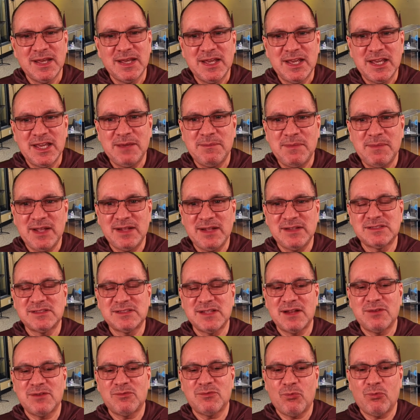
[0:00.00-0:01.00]
He means
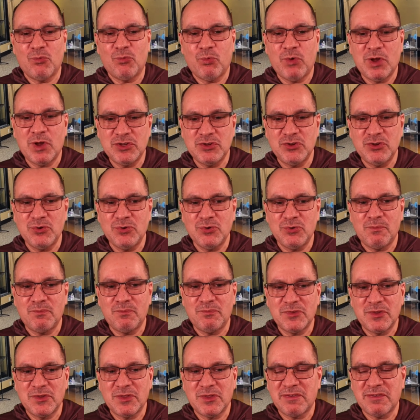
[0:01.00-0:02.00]
that when you
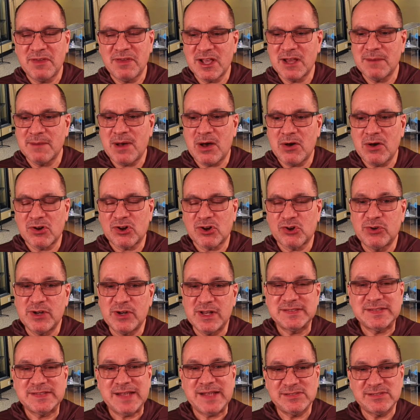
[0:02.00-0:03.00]
think about
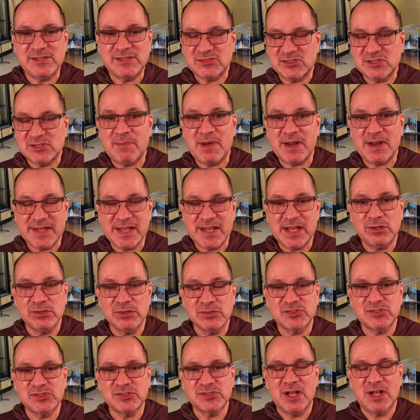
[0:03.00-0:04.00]
criticizing somebody
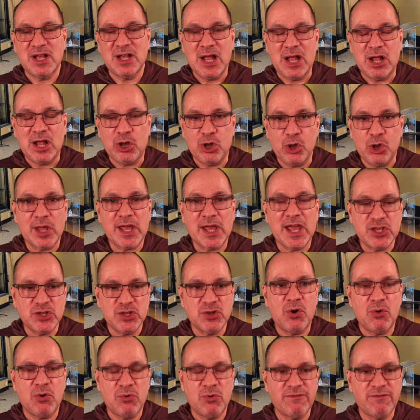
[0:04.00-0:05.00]
else, look at
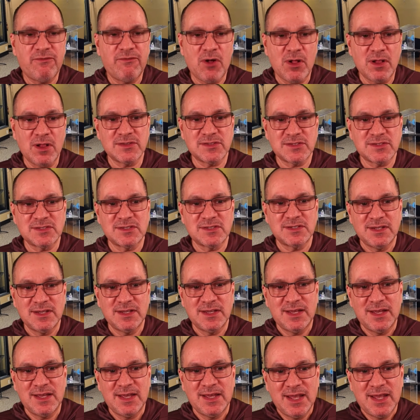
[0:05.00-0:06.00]
your own faults.
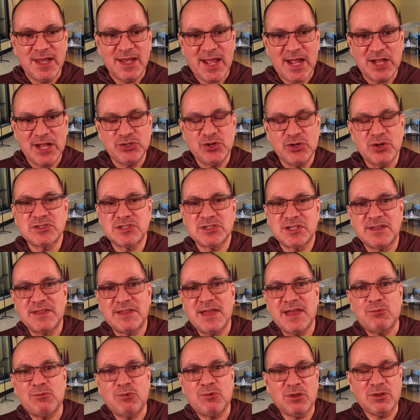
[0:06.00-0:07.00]
And usually
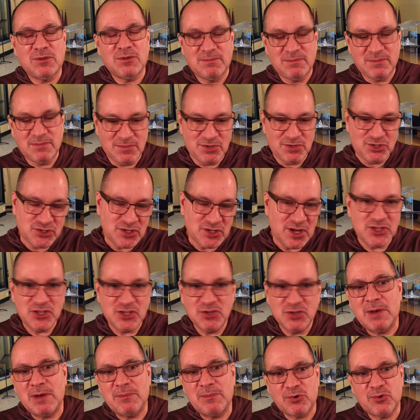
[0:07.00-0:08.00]
that will shut
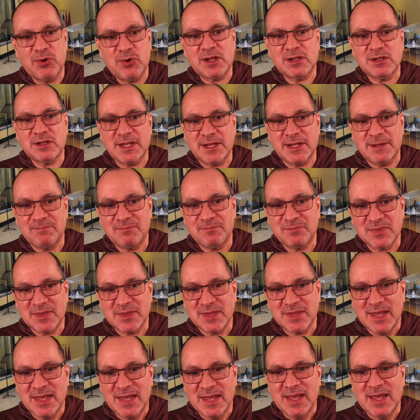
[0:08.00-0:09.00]
you up quickly.
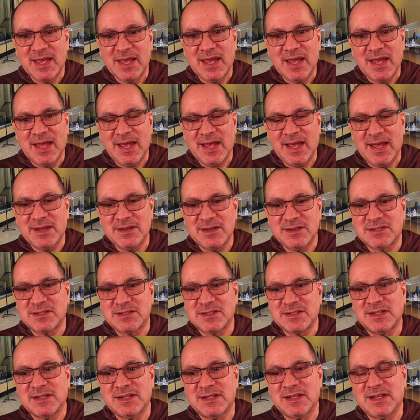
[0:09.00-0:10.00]
And
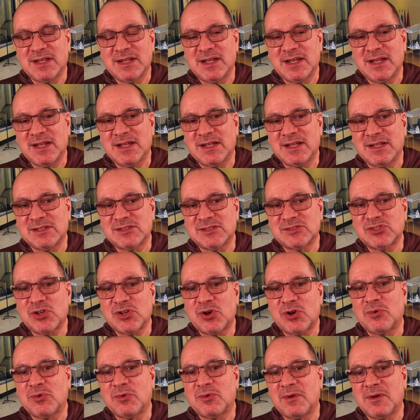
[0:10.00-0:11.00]

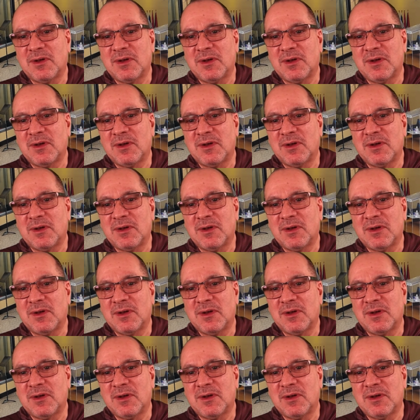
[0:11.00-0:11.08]
so